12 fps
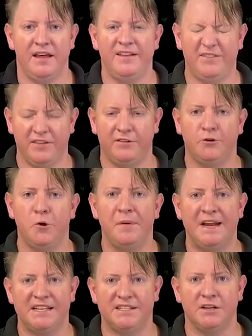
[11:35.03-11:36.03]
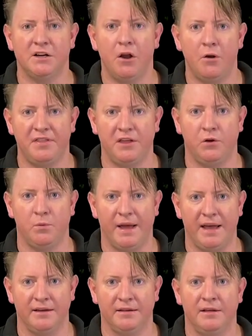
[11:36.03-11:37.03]
It's this luminescent clothing you
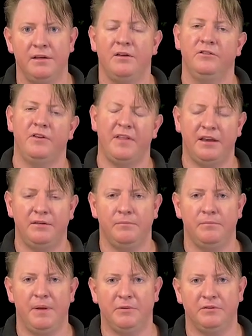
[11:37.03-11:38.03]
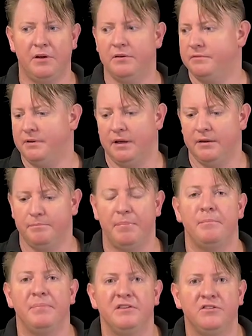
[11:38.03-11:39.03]
wear so that people don't
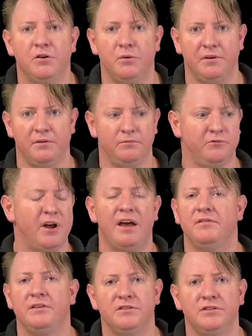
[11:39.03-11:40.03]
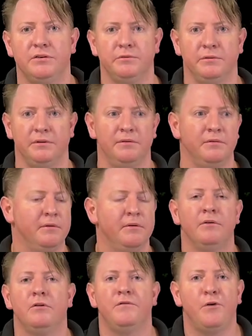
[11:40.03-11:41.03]
bump into you and drive into you and
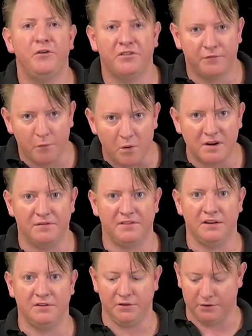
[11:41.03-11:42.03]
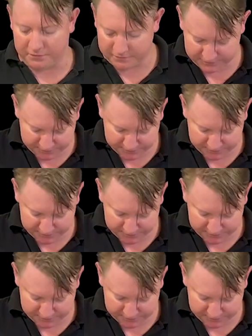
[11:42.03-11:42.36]
reverse a forklift into you.